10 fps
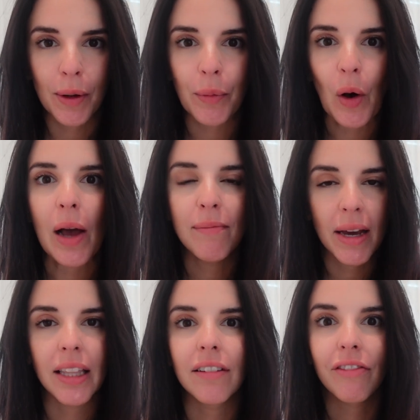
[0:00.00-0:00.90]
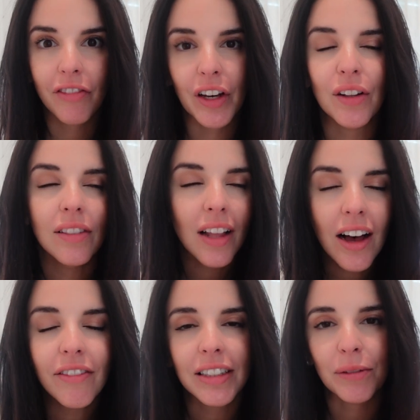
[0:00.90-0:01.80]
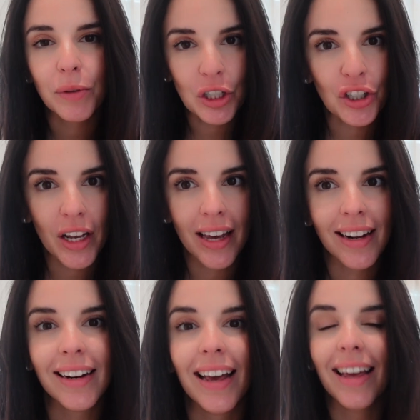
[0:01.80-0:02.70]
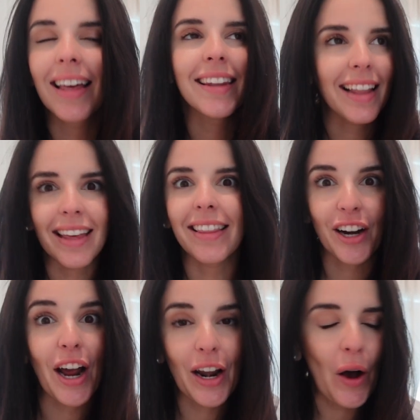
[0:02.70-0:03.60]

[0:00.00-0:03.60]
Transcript: people and make them feel loved and appreciated and like they're at